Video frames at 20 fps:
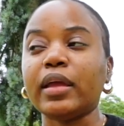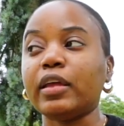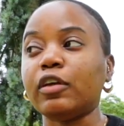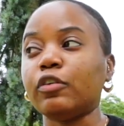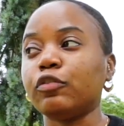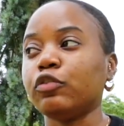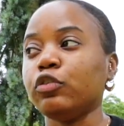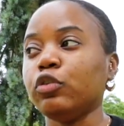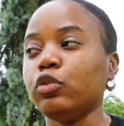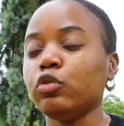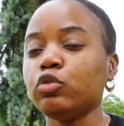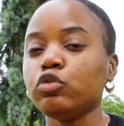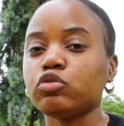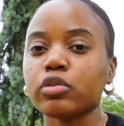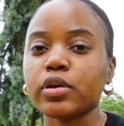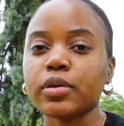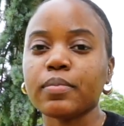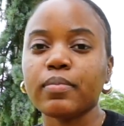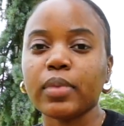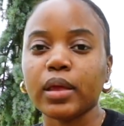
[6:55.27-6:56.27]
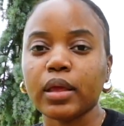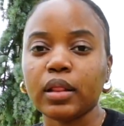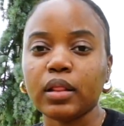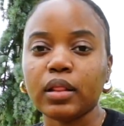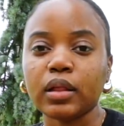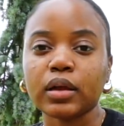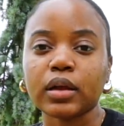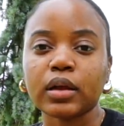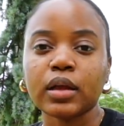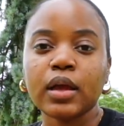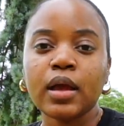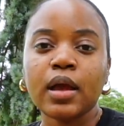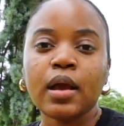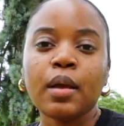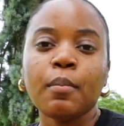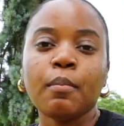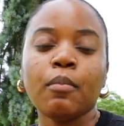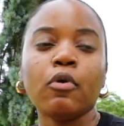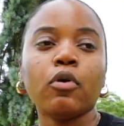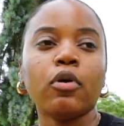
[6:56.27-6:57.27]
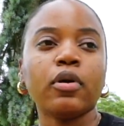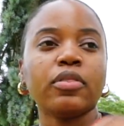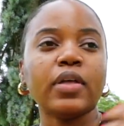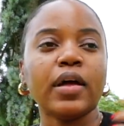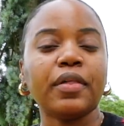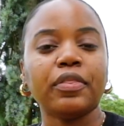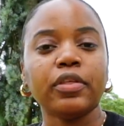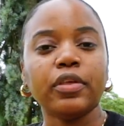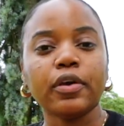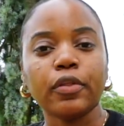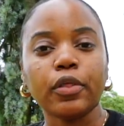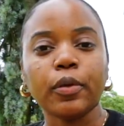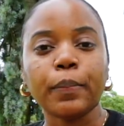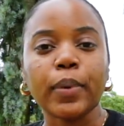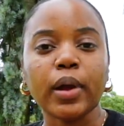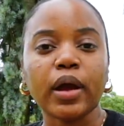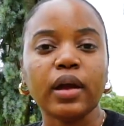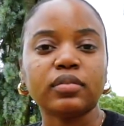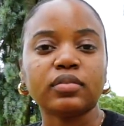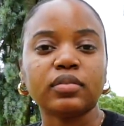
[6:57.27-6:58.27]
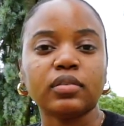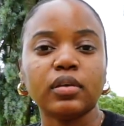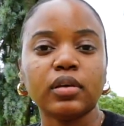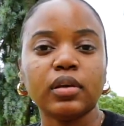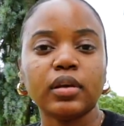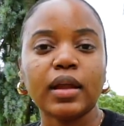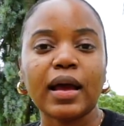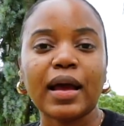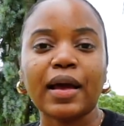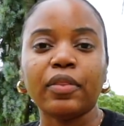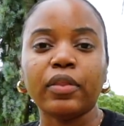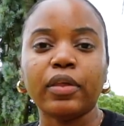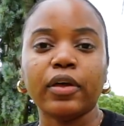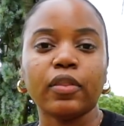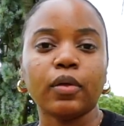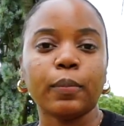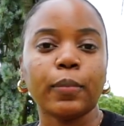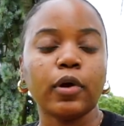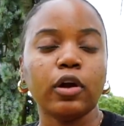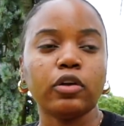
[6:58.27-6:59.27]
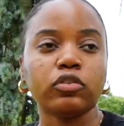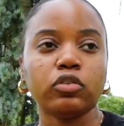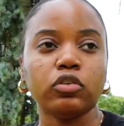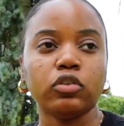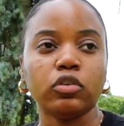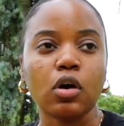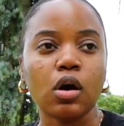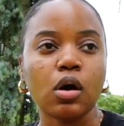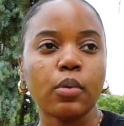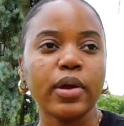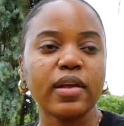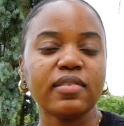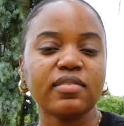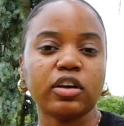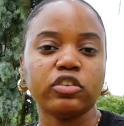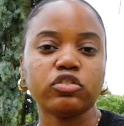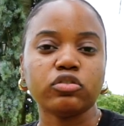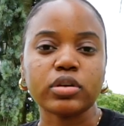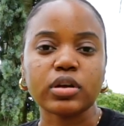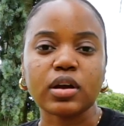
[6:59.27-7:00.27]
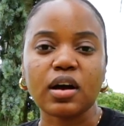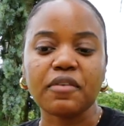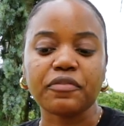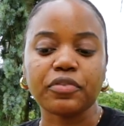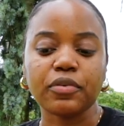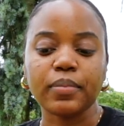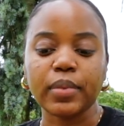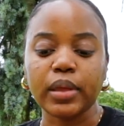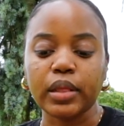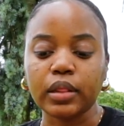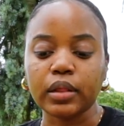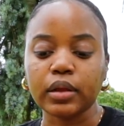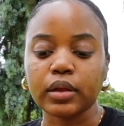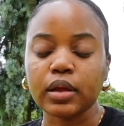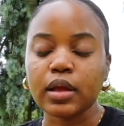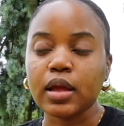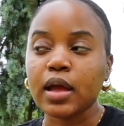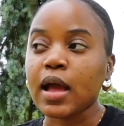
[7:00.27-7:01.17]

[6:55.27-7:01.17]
If you drink milk more than the other person and the other person always a drink off the milk,